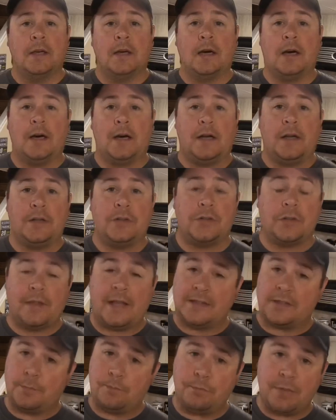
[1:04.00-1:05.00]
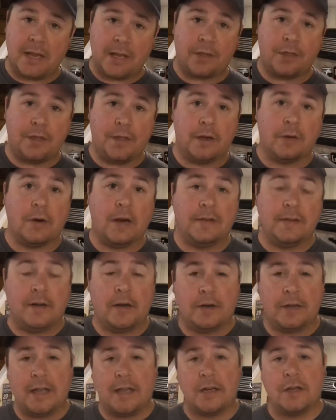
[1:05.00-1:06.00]
So that's a big thing right
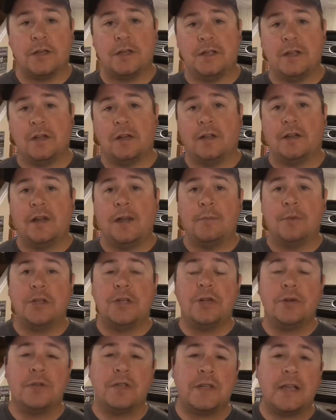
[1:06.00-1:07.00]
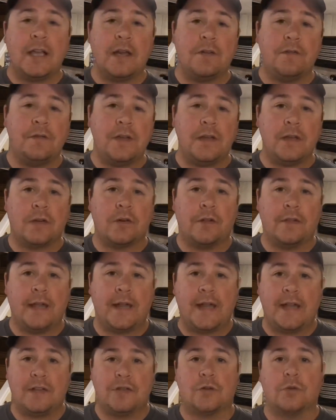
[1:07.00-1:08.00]
there. Get a good deal. And number two is get a vehicle that
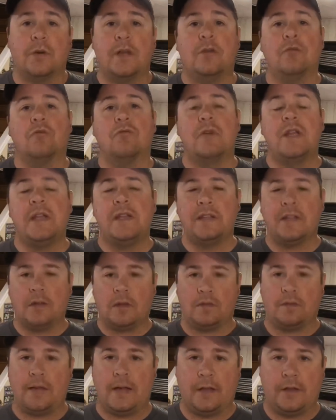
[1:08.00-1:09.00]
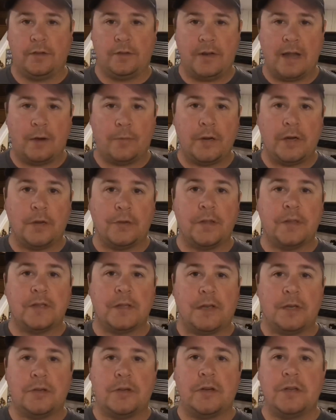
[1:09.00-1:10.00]
has great resale value. Now, we know the
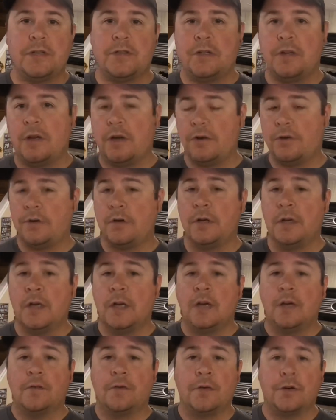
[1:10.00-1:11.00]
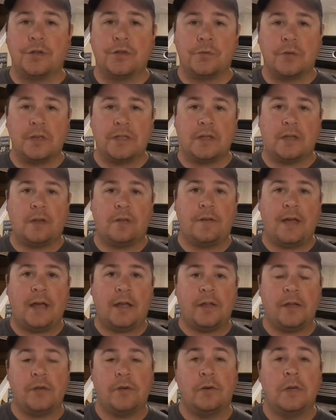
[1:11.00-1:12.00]
Tundra is known for its resale
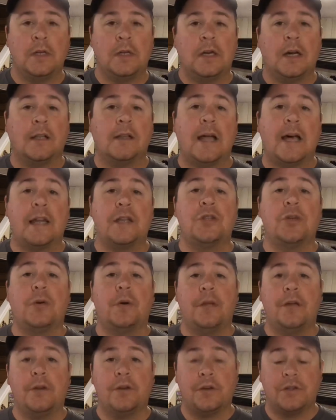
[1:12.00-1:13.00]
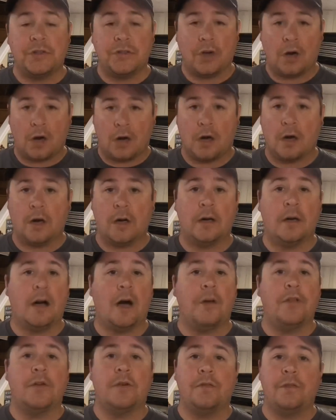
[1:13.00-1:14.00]
value. A lot of Toyotas are.
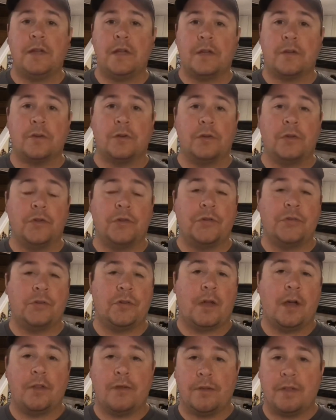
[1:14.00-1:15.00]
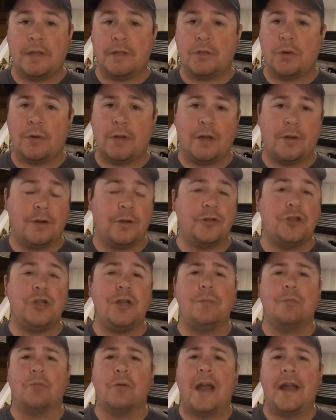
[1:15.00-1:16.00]
Other vehicles other than Toyota,
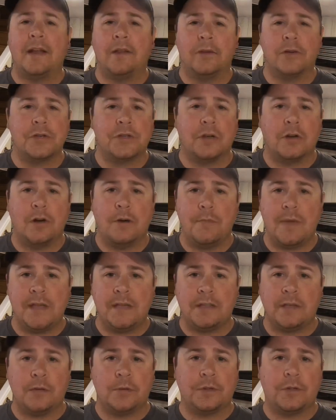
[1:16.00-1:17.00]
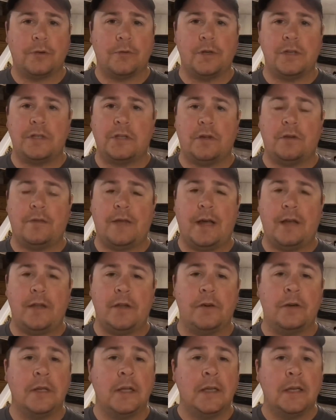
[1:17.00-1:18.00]
Jeep Wranglers are amazing with their resale
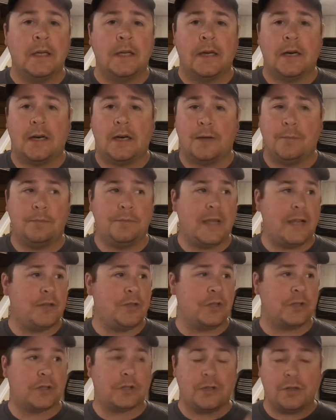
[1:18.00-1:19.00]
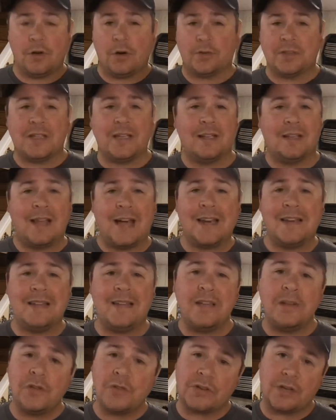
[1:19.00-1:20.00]
value. You don't see a lot of
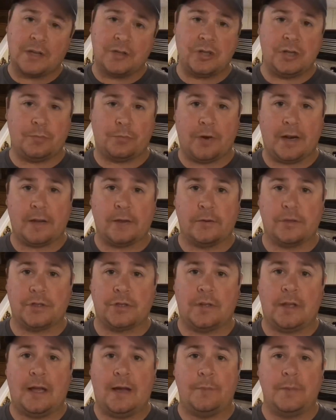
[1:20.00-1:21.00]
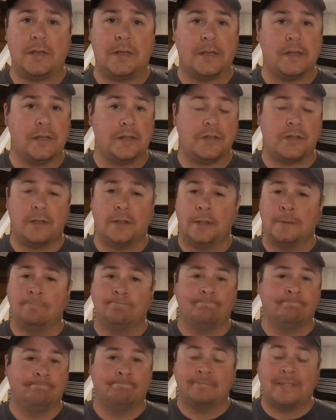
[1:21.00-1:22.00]
deals on Jeep Wranglers a lot because
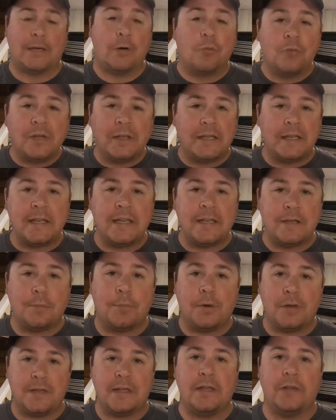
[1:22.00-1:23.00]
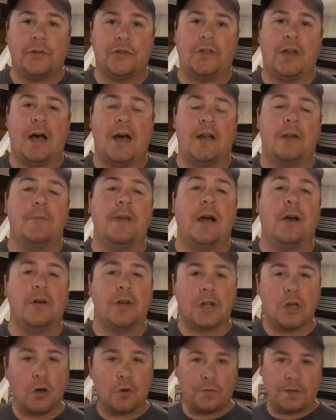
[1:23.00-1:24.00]
they don't really need to put deals on them. Now, in
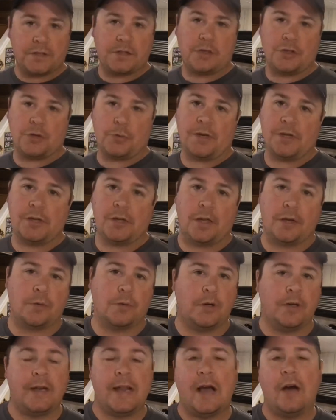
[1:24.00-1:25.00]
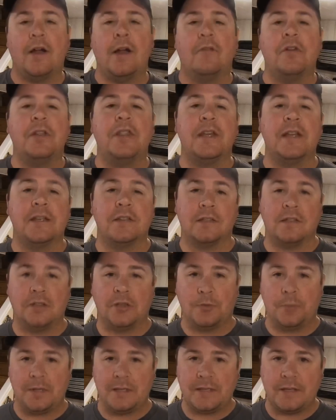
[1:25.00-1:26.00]
a COVID situation like we're in now, everything is a
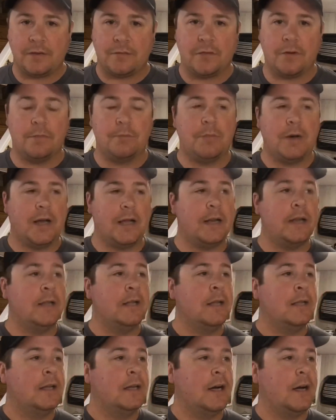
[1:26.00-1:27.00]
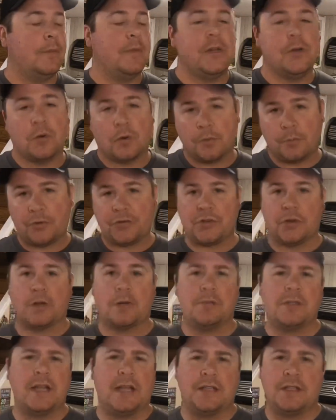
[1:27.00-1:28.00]
little bit different. But in normal
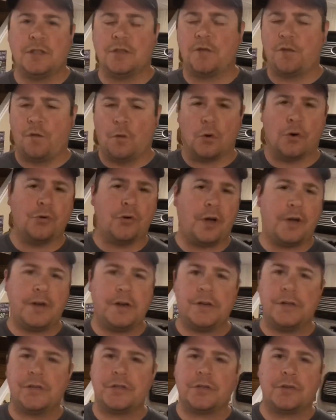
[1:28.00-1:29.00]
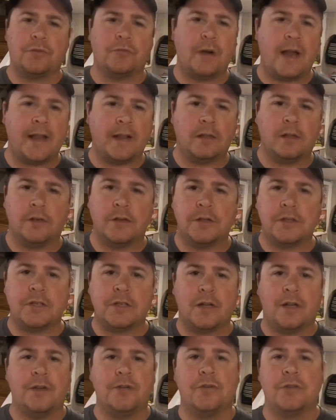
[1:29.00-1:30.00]
circumstances, 4Runners, Wranglers,
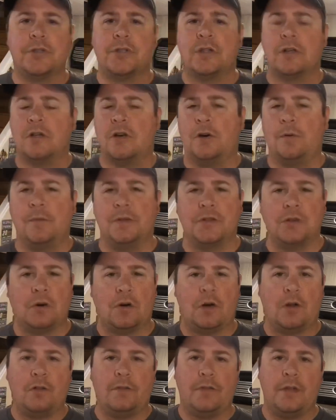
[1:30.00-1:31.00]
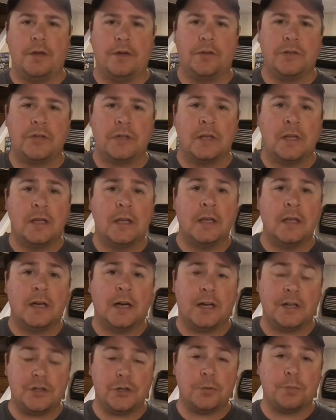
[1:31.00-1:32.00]
Tundras, Tacomas, all of those
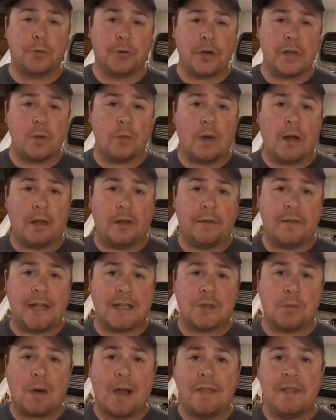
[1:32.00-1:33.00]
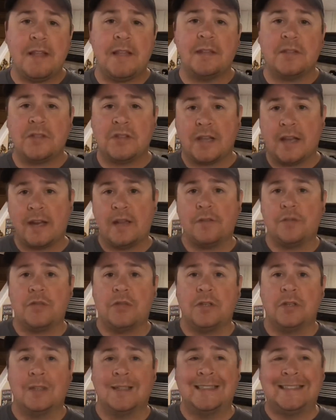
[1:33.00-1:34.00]
do pretty well. And that's why the
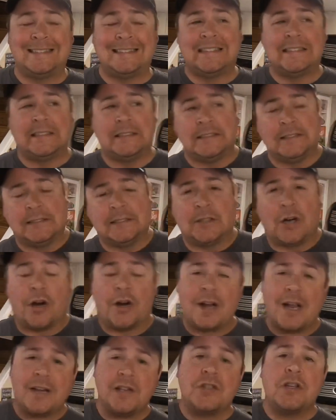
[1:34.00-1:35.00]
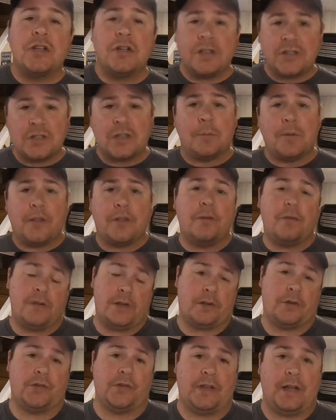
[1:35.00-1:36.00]
incentives are not as good as some other
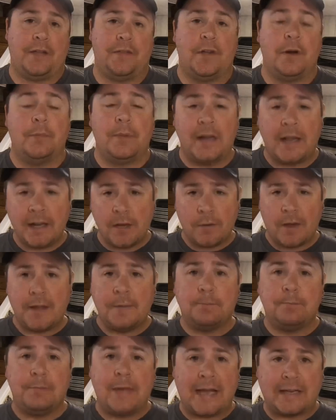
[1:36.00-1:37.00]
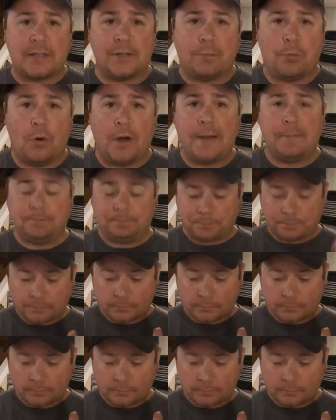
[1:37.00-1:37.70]
vehicles out there. But anyway, back to the point.